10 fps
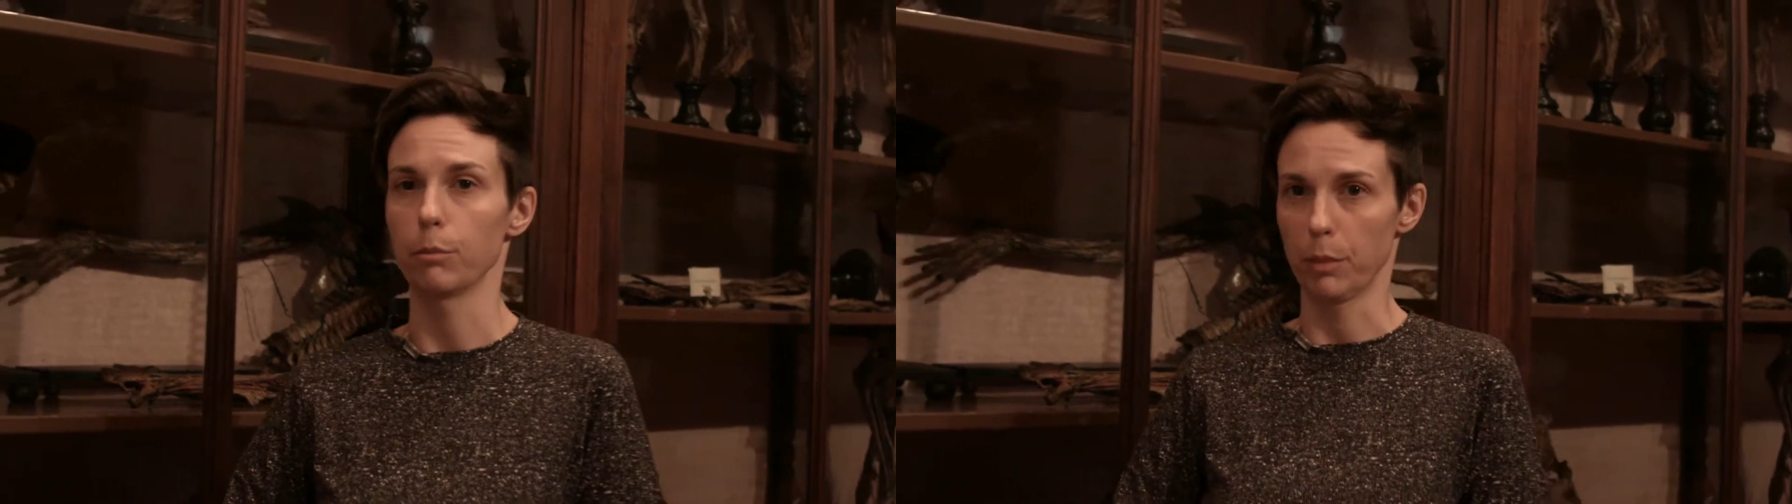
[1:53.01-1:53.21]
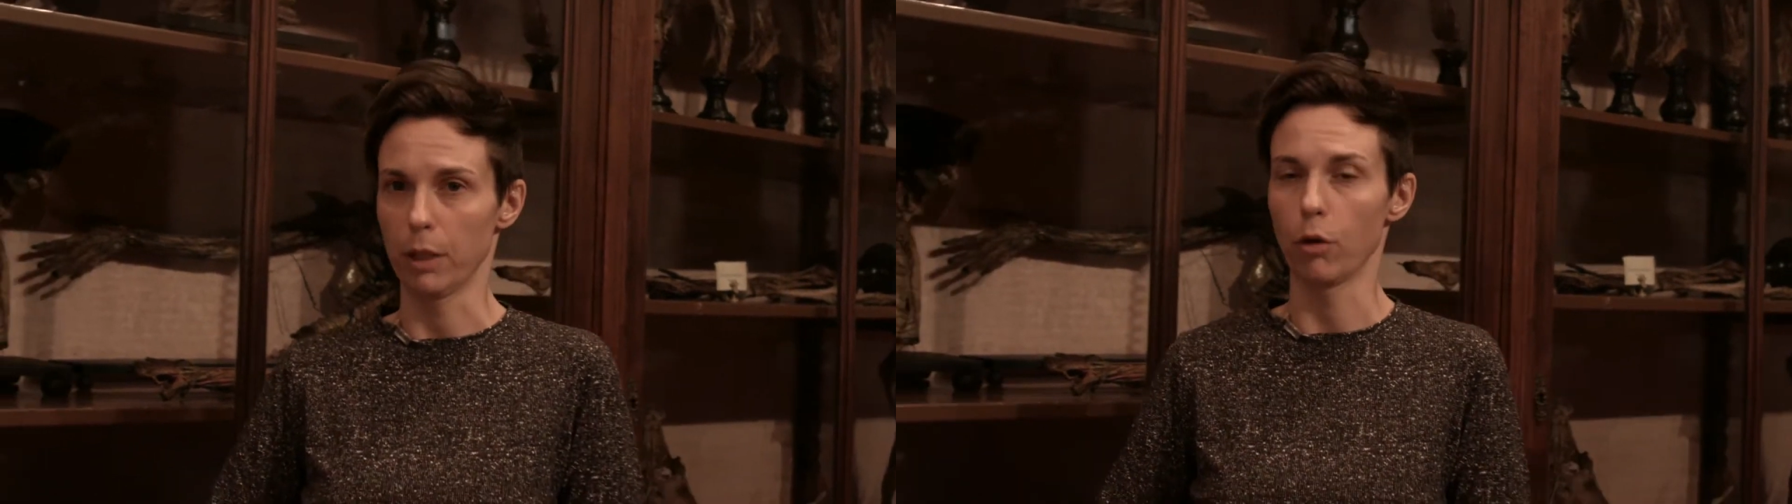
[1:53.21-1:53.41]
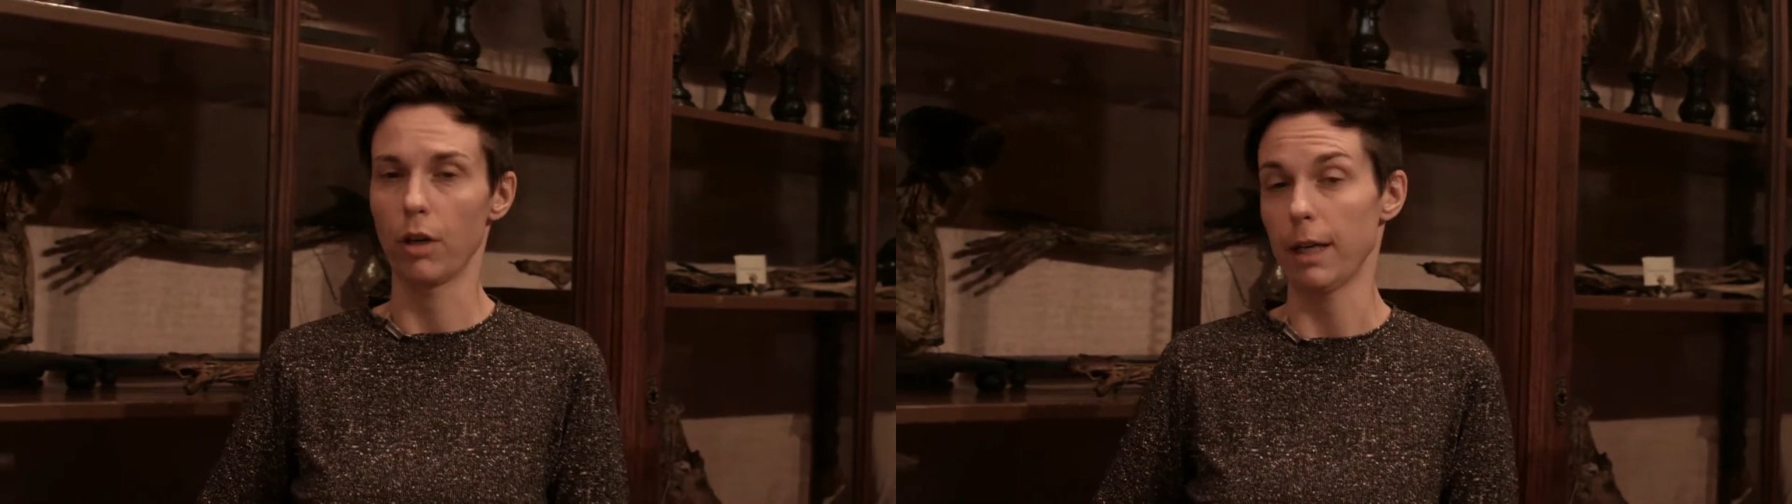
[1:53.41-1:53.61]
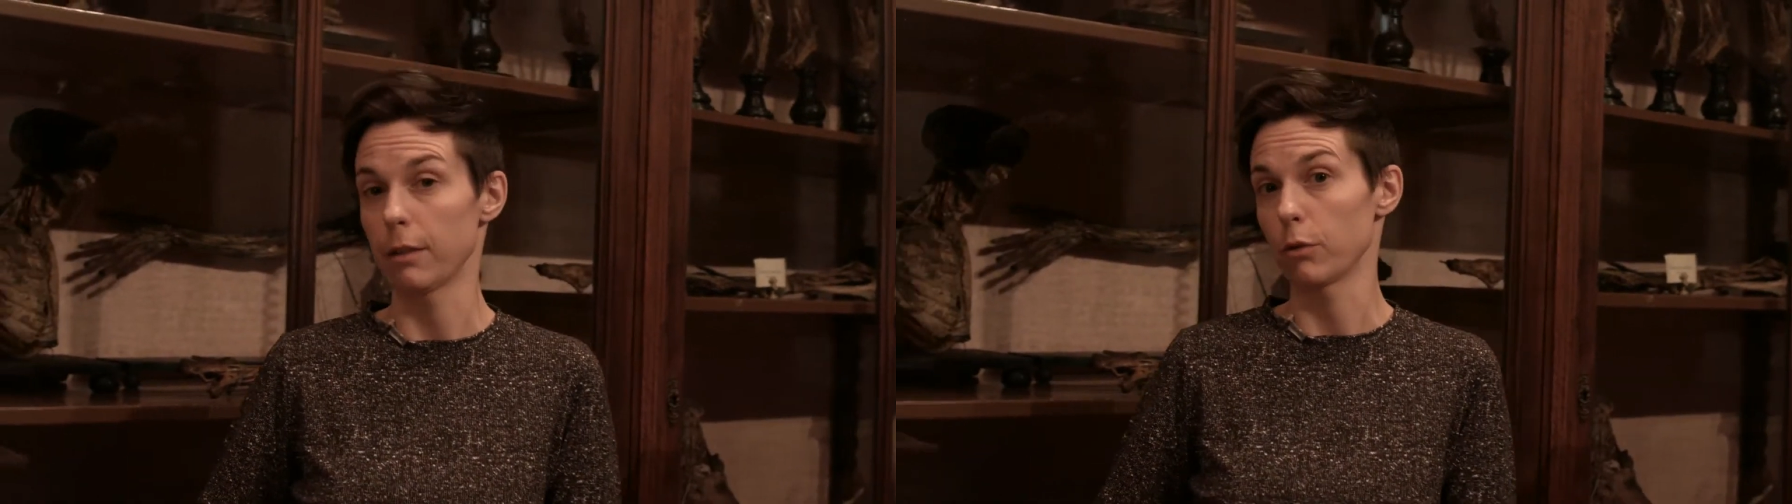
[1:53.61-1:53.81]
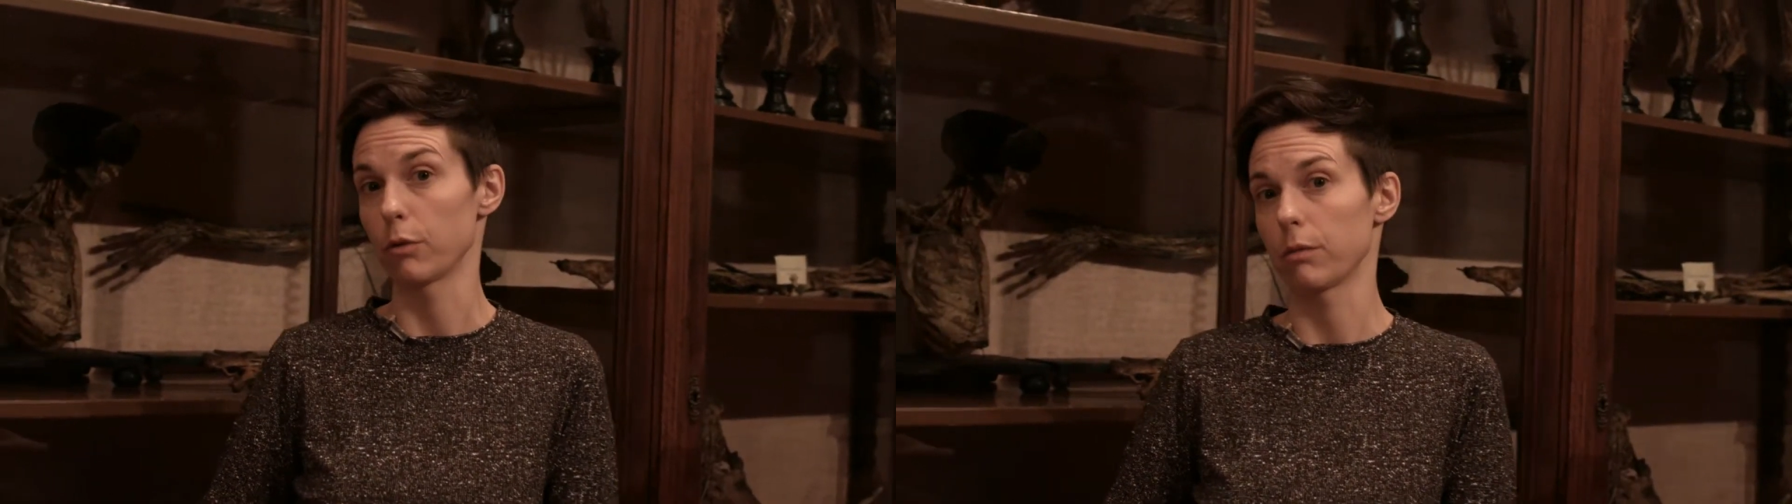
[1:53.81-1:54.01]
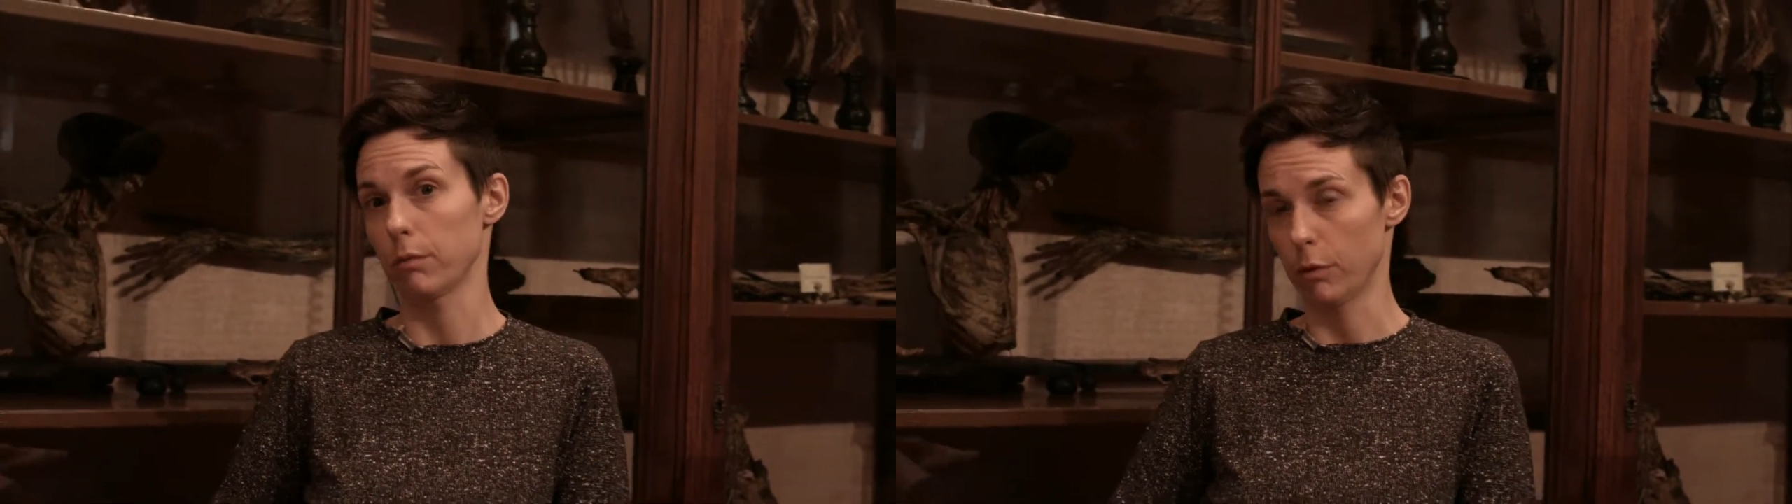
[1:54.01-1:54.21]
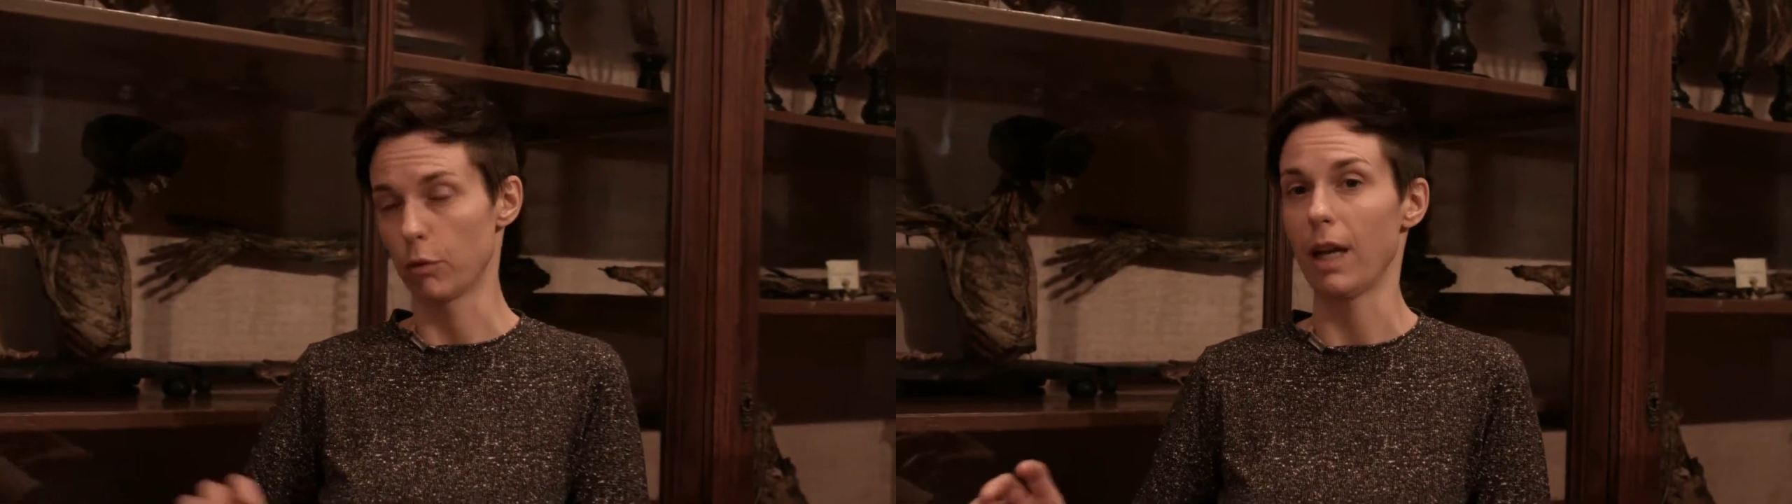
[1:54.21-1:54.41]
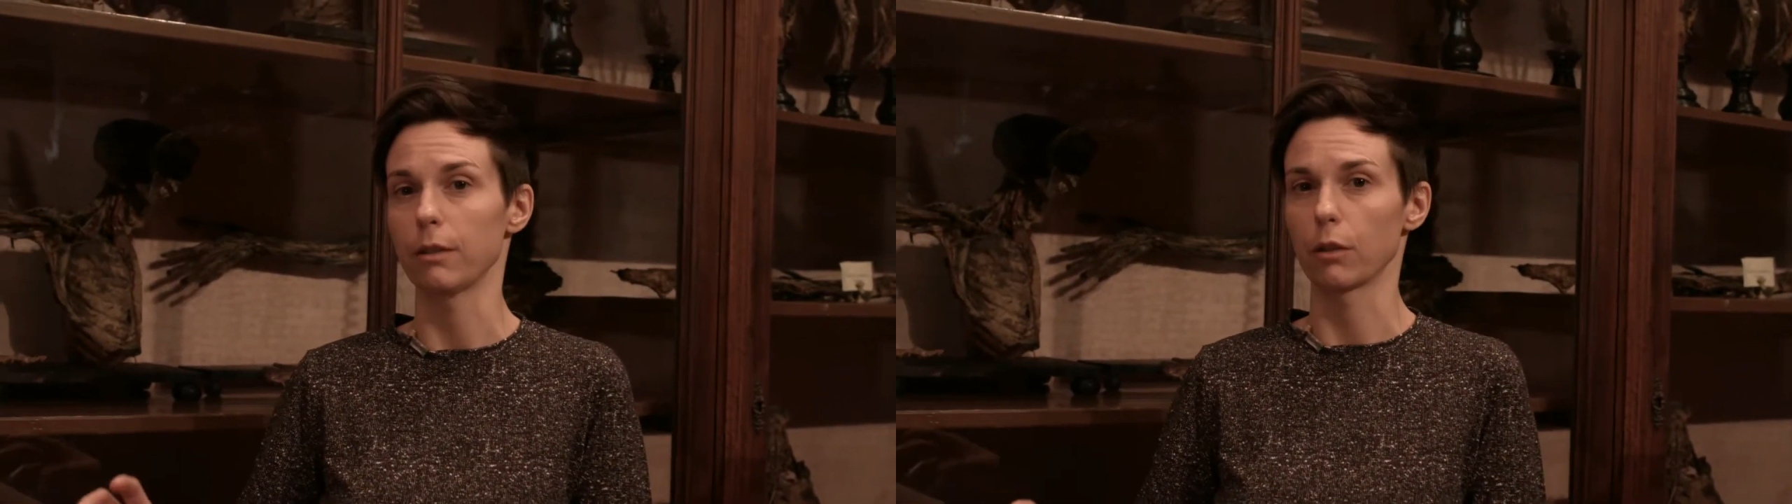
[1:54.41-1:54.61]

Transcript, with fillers: be located or run